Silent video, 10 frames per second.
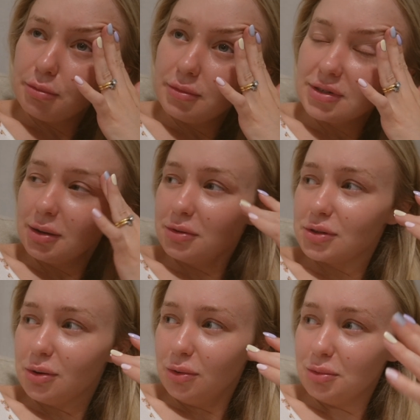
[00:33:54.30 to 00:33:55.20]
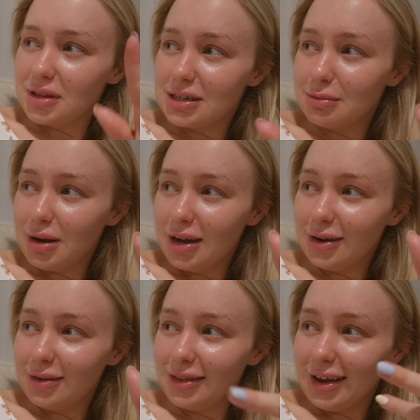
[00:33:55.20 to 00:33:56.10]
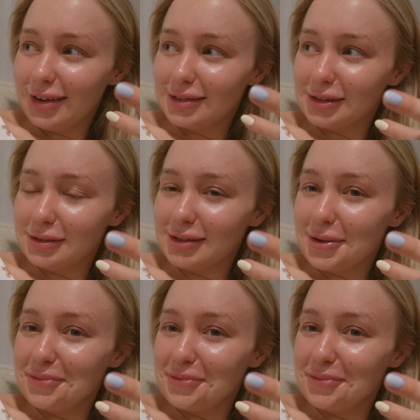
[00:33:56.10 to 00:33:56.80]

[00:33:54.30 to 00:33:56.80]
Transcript: Is that what it's called with the tomato and the onion salsa?